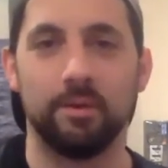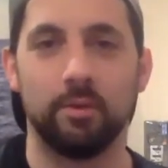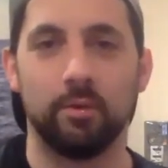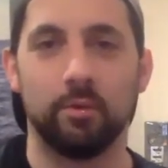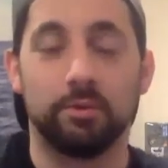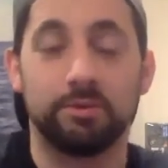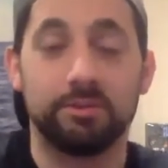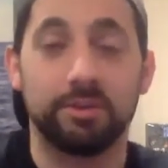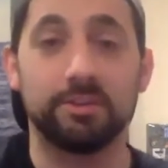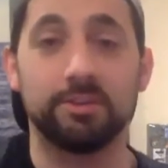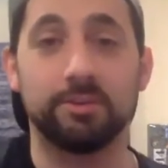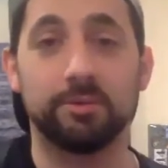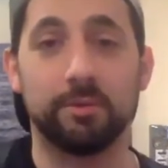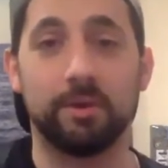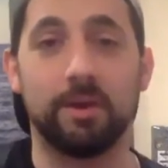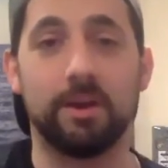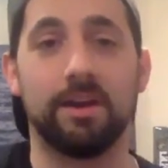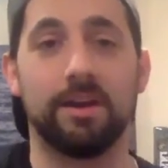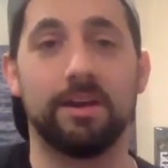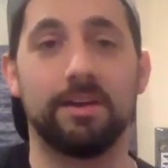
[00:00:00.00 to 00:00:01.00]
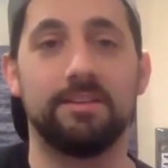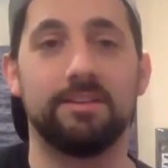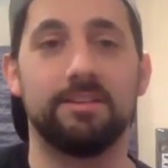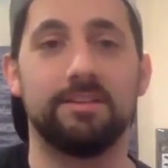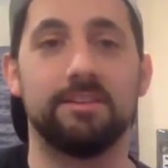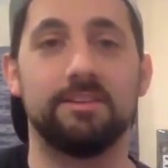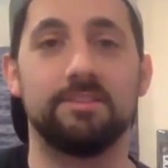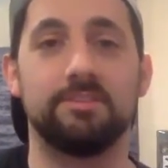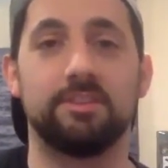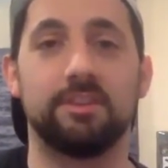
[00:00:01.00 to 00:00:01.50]
Well, Ticket to Ride
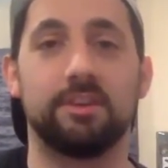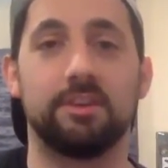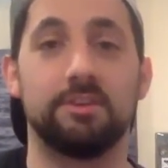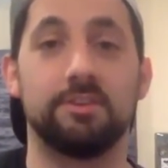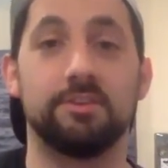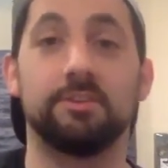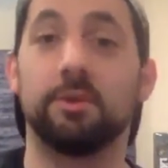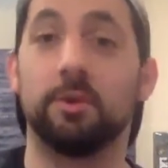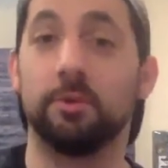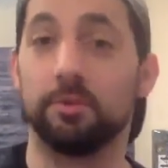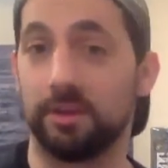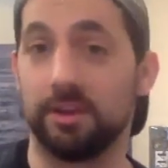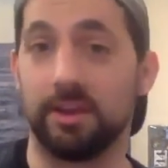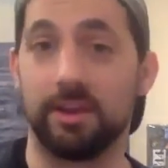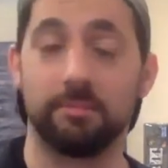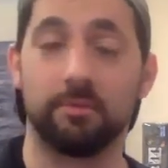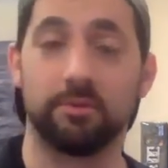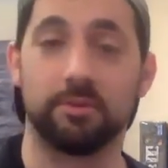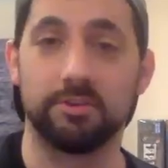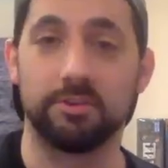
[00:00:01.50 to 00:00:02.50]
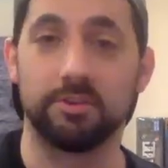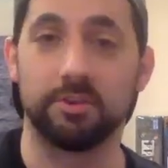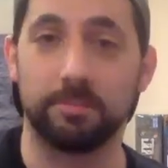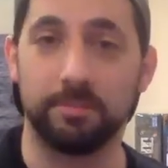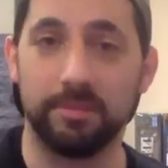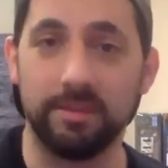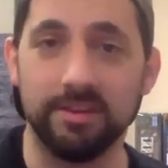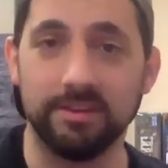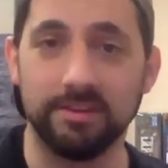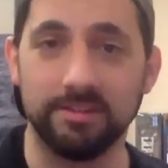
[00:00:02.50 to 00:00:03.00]
is a Euro game or a
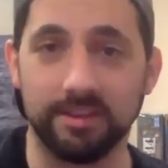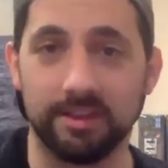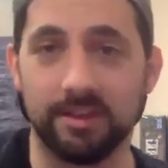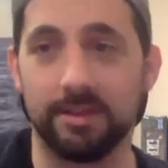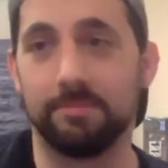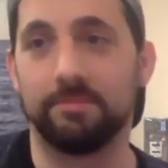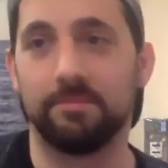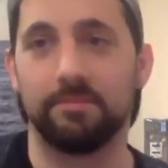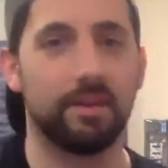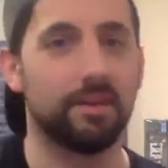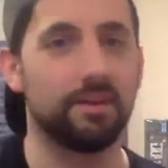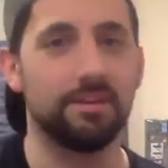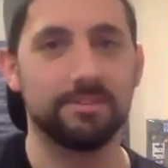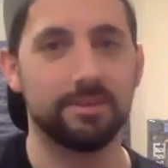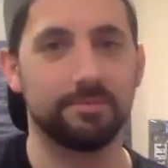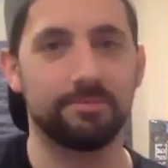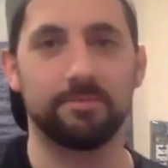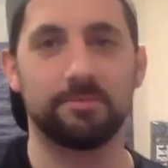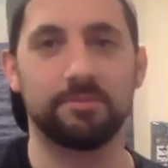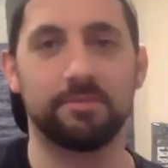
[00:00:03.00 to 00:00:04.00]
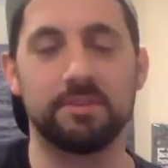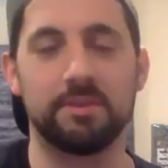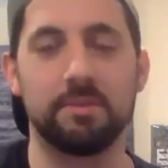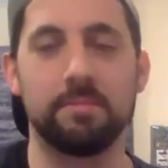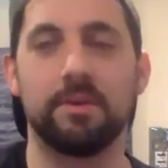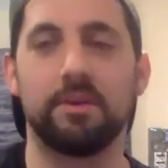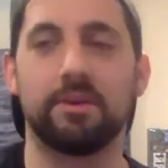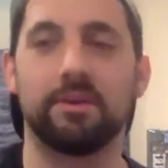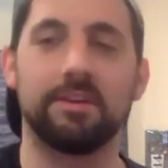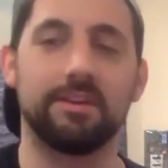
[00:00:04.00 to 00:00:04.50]
European game, very different from the
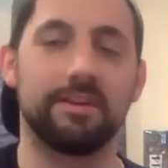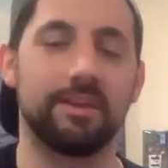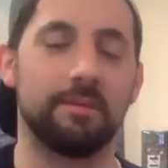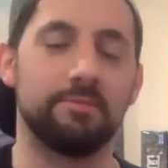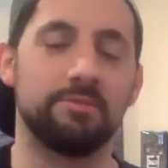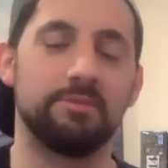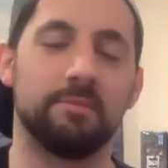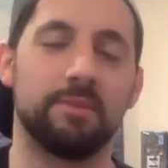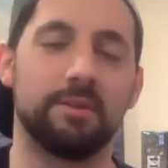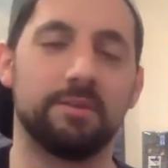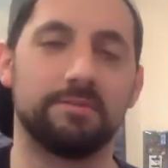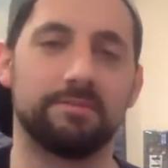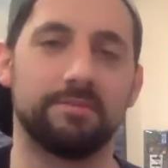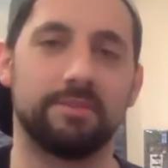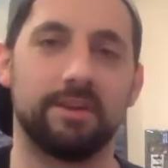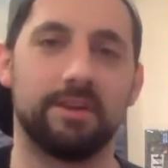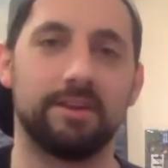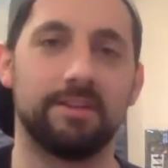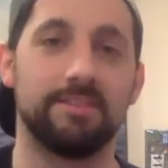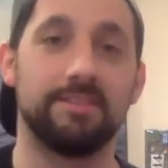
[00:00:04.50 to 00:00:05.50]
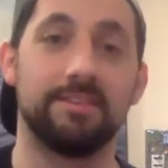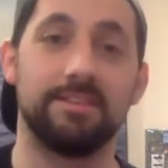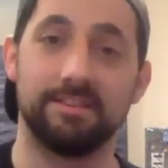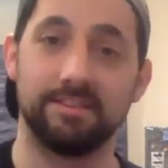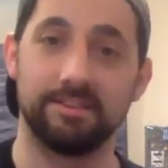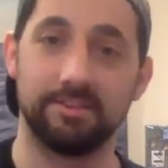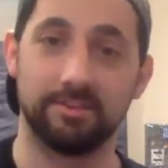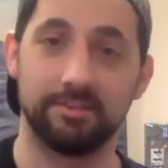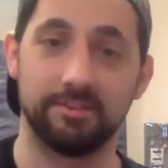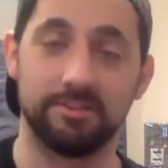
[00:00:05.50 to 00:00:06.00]
American games you might find
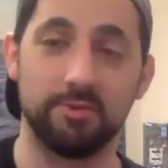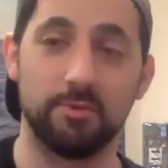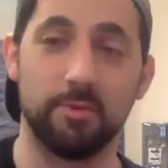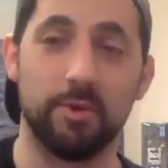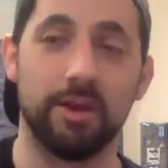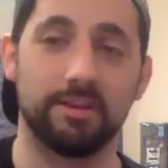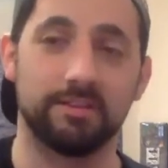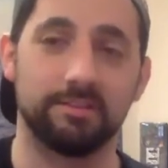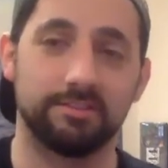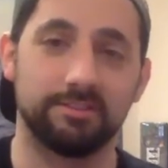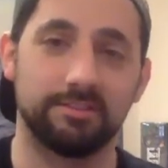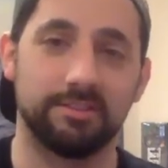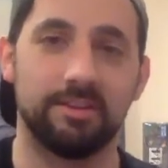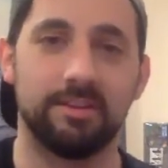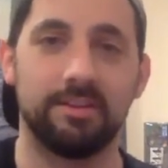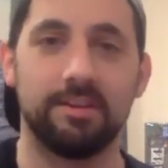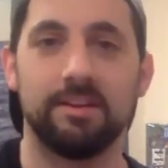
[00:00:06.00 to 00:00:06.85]
here in the US.